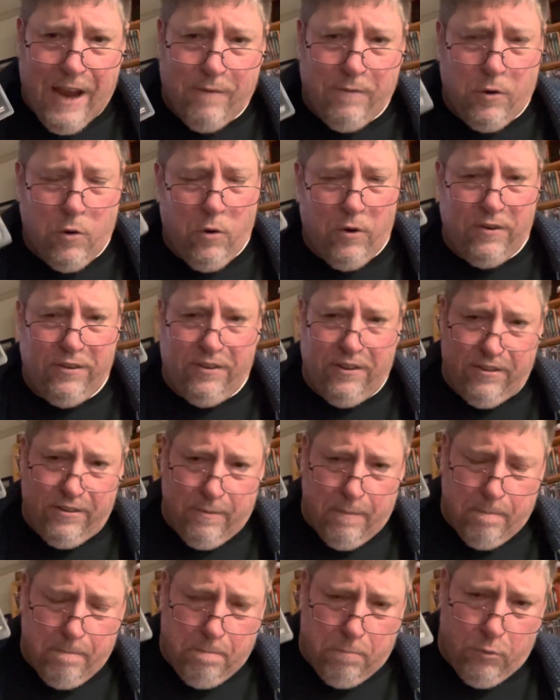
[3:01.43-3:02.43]
Of course, this is a
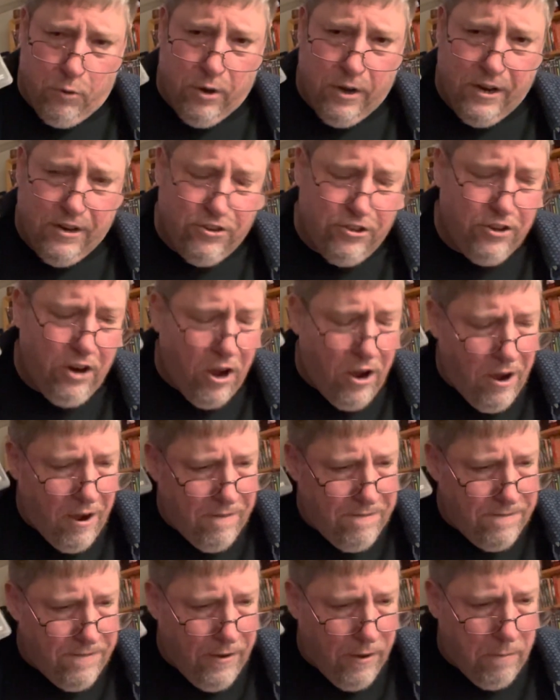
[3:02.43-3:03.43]
British
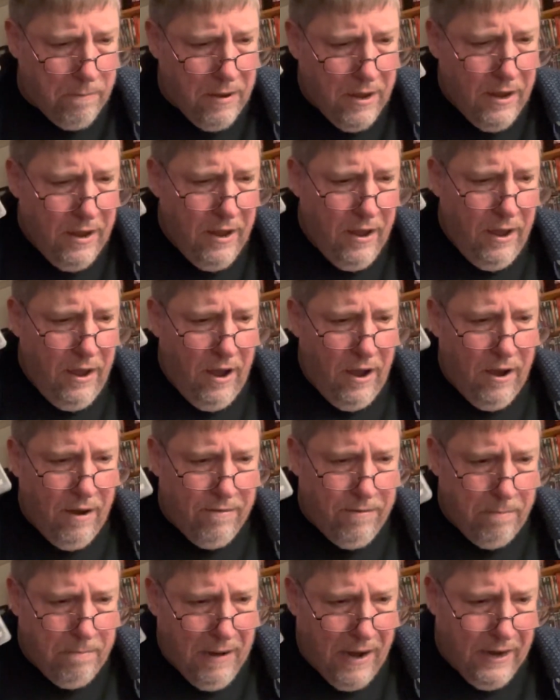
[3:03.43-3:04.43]
film
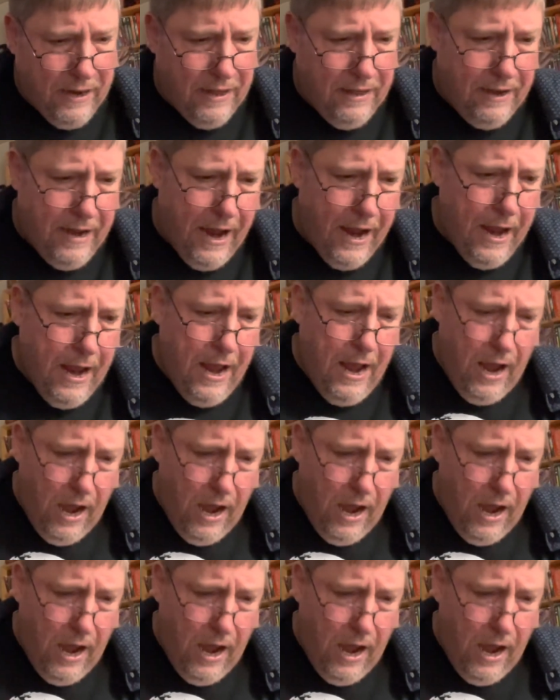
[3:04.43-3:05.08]
from back in the day.